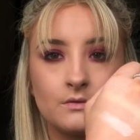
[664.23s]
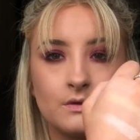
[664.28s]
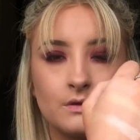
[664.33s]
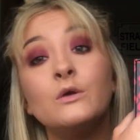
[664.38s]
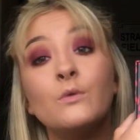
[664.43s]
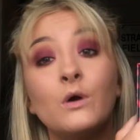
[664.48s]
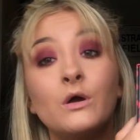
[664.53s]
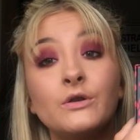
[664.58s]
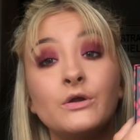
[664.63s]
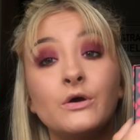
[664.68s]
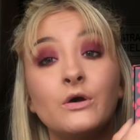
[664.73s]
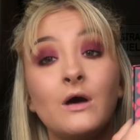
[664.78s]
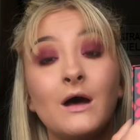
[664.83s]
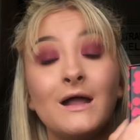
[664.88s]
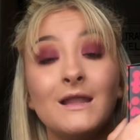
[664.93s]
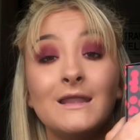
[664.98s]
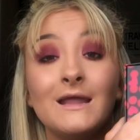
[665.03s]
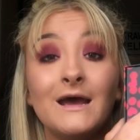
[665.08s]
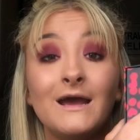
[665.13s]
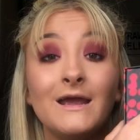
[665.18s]
You all know
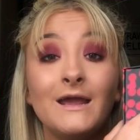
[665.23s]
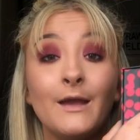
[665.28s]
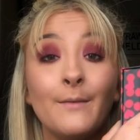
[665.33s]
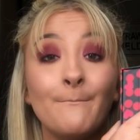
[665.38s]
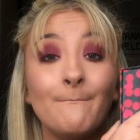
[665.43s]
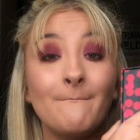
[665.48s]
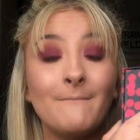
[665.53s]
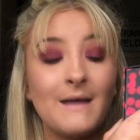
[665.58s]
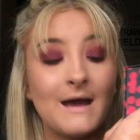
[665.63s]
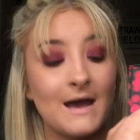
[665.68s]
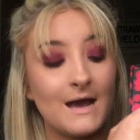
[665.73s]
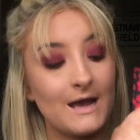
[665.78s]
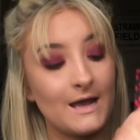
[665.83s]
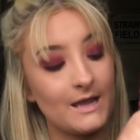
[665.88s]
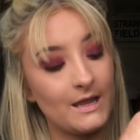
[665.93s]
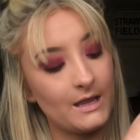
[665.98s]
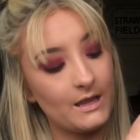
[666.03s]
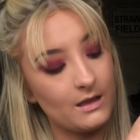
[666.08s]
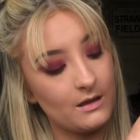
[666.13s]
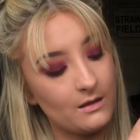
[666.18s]
I like
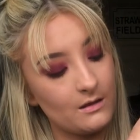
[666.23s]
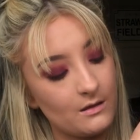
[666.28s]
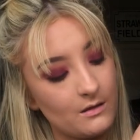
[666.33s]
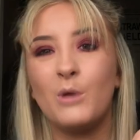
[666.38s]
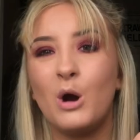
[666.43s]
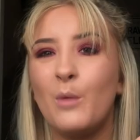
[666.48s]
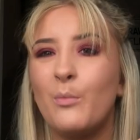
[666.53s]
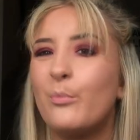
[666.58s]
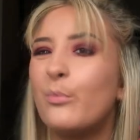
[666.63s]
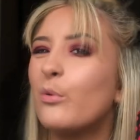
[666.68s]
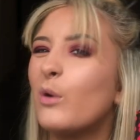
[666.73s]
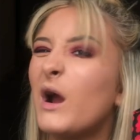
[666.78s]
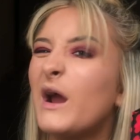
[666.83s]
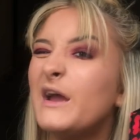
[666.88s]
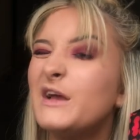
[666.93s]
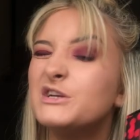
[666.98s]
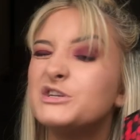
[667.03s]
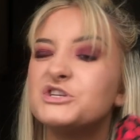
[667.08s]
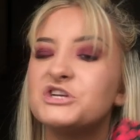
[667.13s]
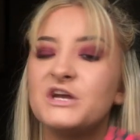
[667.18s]
my more
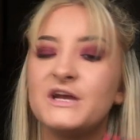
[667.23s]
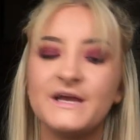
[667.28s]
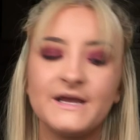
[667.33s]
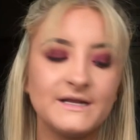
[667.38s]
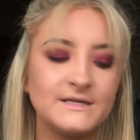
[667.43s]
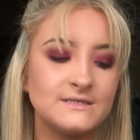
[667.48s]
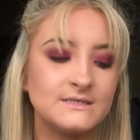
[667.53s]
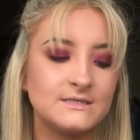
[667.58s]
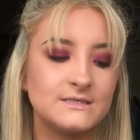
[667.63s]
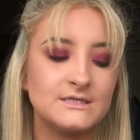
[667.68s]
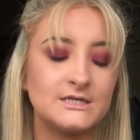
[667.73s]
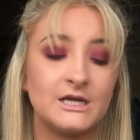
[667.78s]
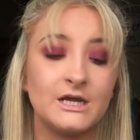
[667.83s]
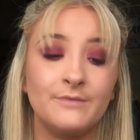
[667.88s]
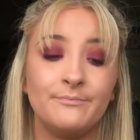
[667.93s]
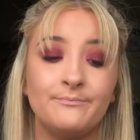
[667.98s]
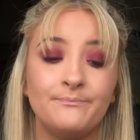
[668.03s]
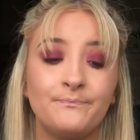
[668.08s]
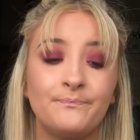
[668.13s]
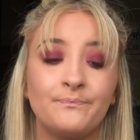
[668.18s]
brighter shades
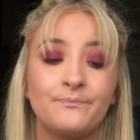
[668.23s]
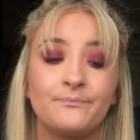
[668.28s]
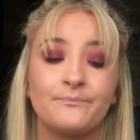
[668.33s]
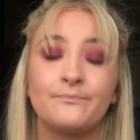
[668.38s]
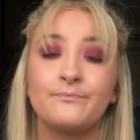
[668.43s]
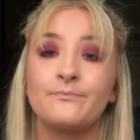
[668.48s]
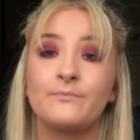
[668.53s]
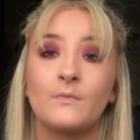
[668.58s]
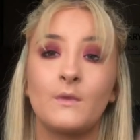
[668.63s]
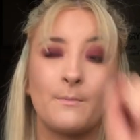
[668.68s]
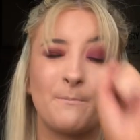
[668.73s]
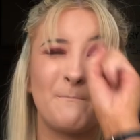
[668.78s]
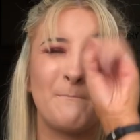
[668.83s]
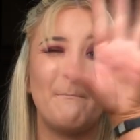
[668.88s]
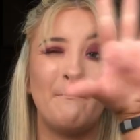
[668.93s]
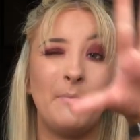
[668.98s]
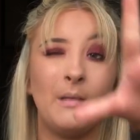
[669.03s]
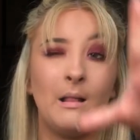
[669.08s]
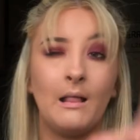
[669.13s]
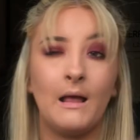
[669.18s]
to
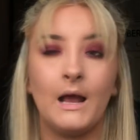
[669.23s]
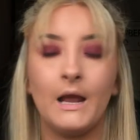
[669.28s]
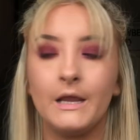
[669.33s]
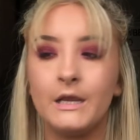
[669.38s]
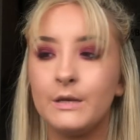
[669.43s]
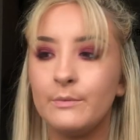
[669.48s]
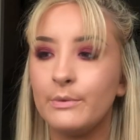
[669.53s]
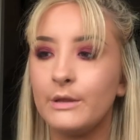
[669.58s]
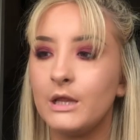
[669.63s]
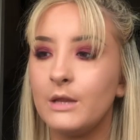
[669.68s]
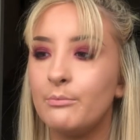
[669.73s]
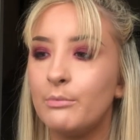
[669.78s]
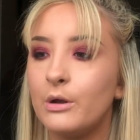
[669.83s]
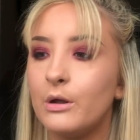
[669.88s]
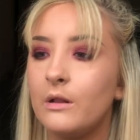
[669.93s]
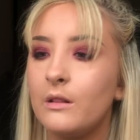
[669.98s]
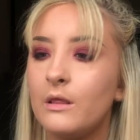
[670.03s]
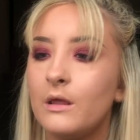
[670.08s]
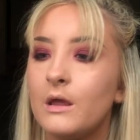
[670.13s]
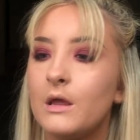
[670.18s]
blind
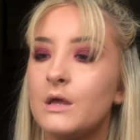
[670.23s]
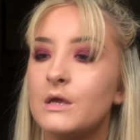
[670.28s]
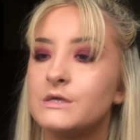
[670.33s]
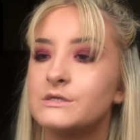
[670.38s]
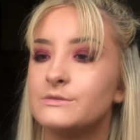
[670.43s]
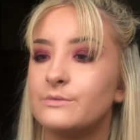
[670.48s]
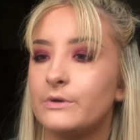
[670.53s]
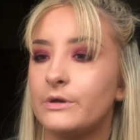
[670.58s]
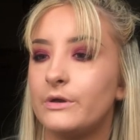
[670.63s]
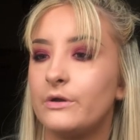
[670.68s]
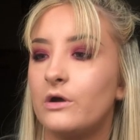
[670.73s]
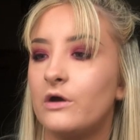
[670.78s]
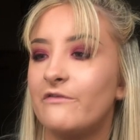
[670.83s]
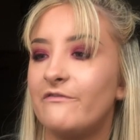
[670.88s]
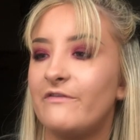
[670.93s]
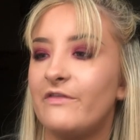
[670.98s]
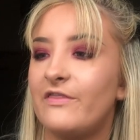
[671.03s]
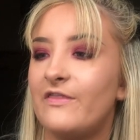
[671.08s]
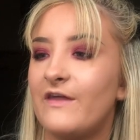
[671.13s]
people, so we're gonna go for